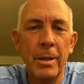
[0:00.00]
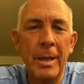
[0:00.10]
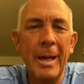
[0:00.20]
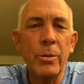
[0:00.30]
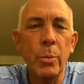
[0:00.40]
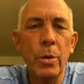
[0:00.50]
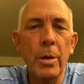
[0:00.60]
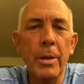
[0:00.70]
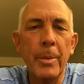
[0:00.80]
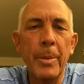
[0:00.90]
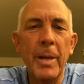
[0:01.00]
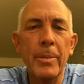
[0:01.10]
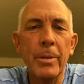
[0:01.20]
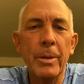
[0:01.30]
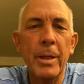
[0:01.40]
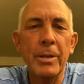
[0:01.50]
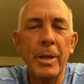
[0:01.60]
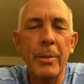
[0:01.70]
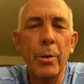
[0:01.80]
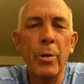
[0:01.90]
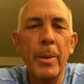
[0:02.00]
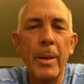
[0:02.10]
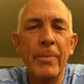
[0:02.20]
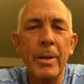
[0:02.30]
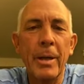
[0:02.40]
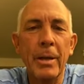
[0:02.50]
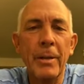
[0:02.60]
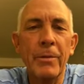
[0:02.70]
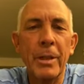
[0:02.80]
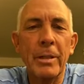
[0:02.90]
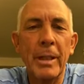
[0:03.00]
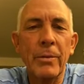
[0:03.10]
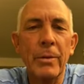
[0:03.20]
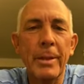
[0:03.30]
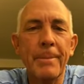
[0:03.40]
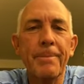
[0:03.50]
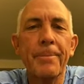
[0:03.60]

God's Word, the Bible, as a roadmap for how to live successfully